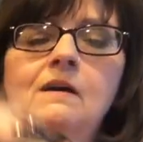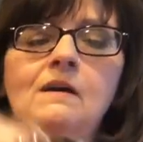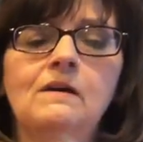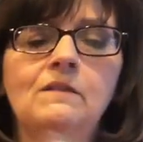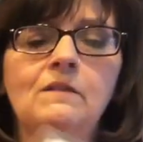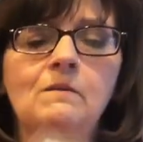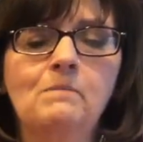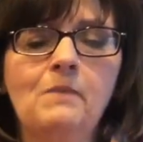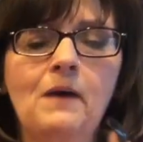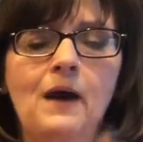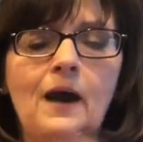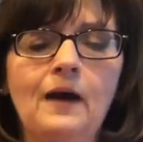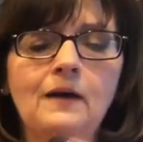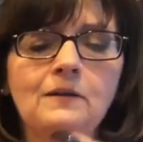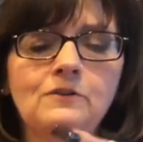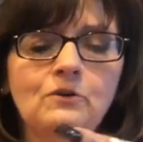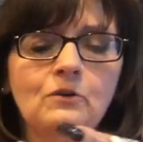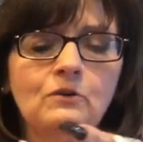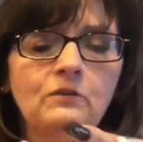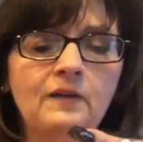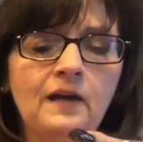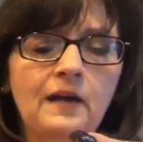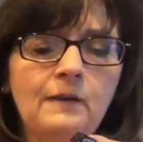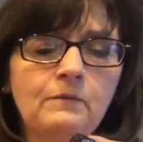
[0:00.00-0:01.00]
The bags
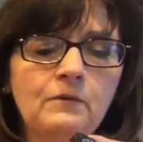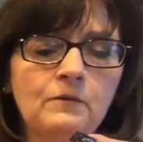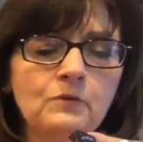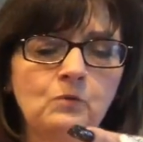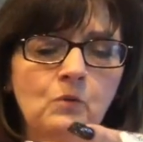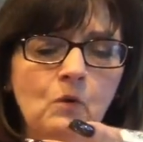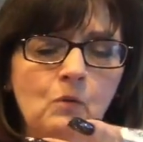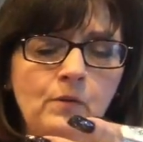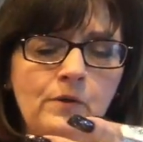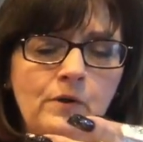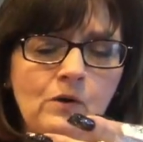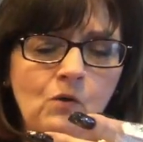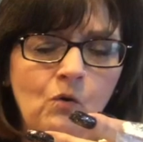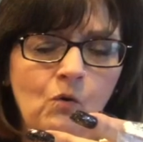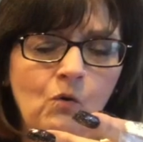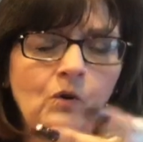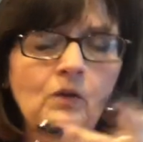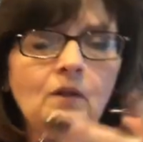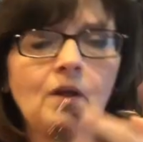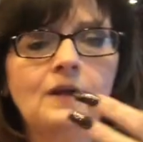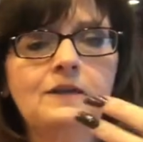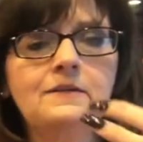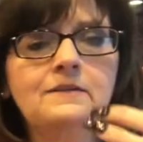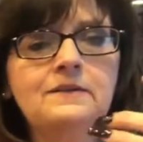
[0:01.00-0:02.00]
are labeled what we call
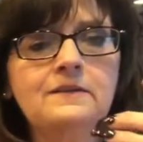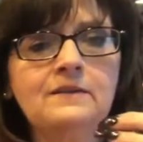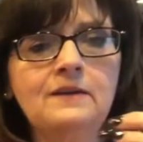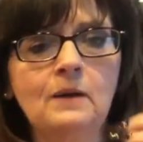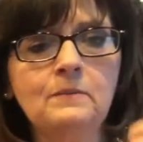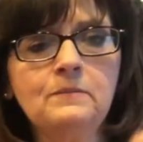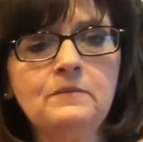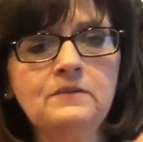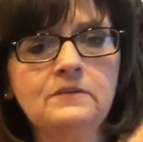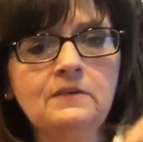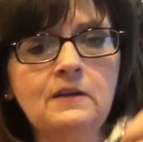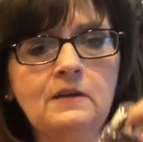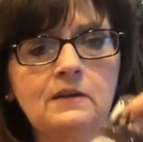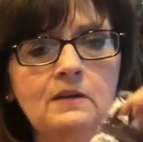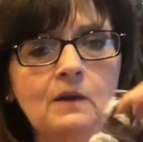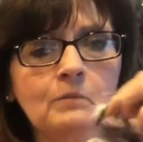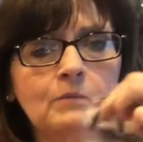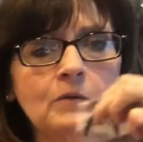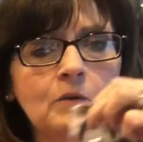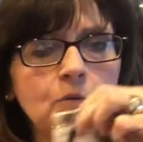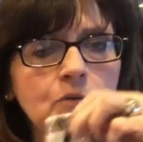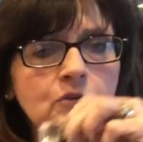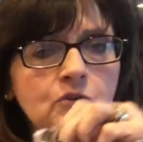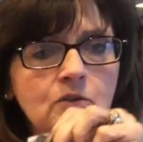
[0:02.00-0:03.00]
a DMC
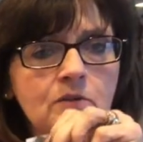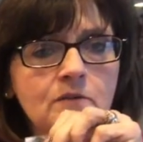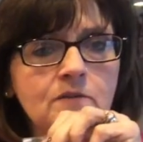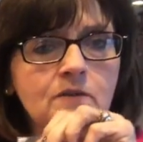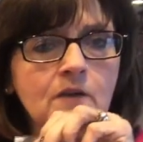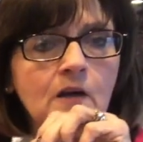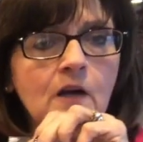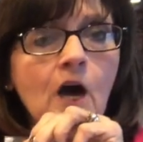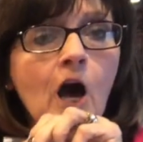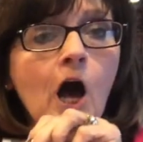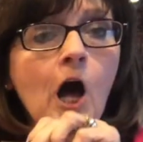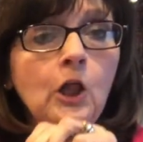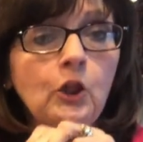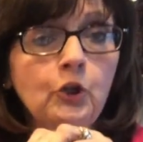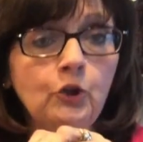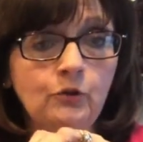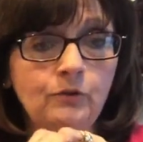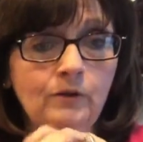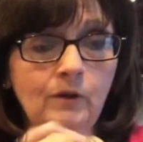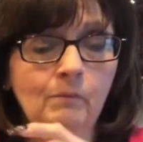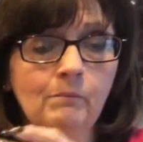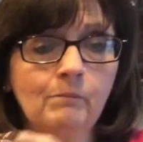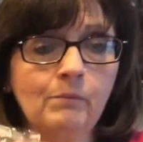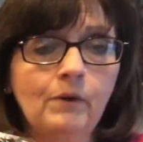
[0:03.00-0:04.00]
number, which is the color
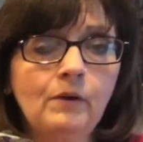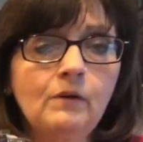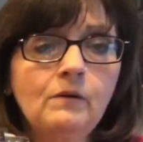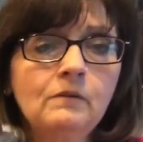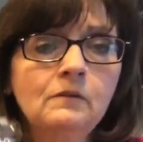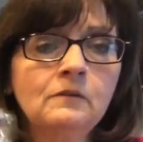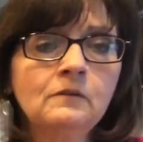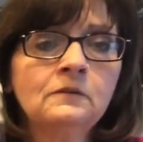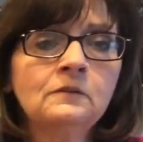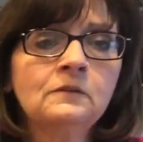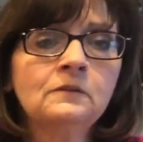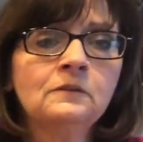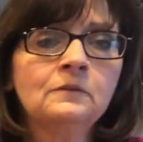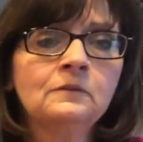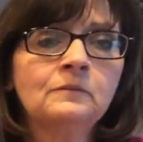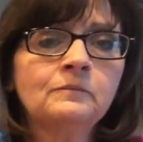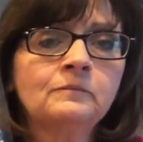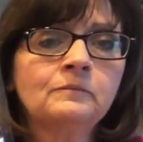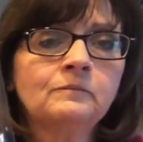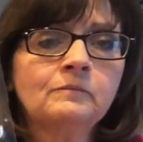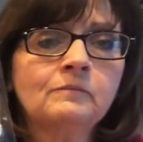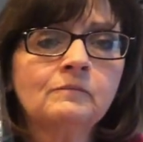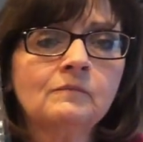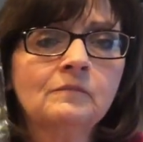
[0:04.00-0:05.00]
number.
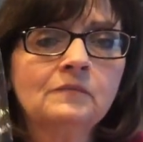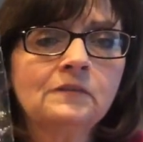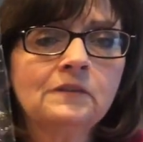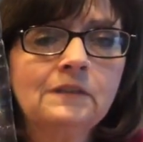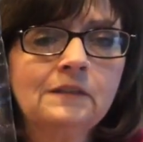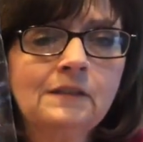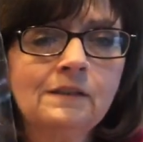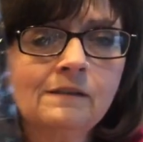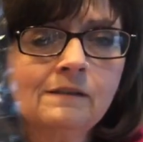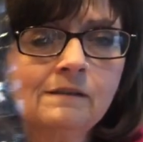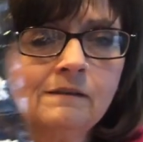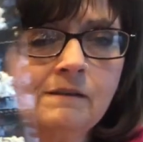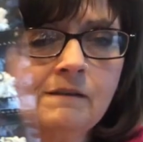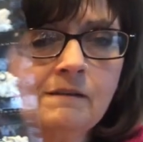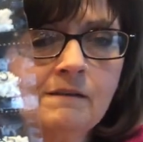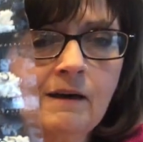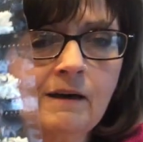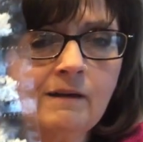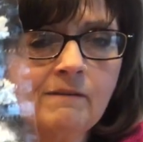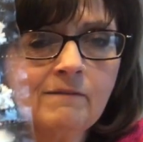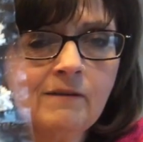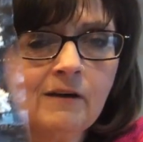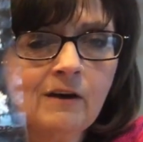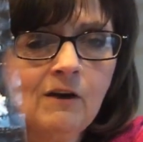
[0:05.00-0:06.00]
You can see
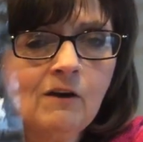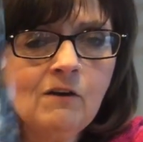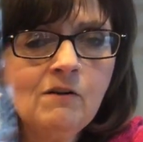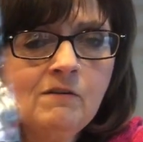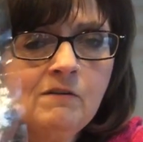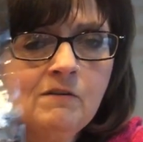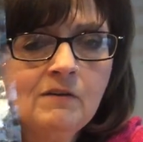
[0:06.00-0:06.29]
that there.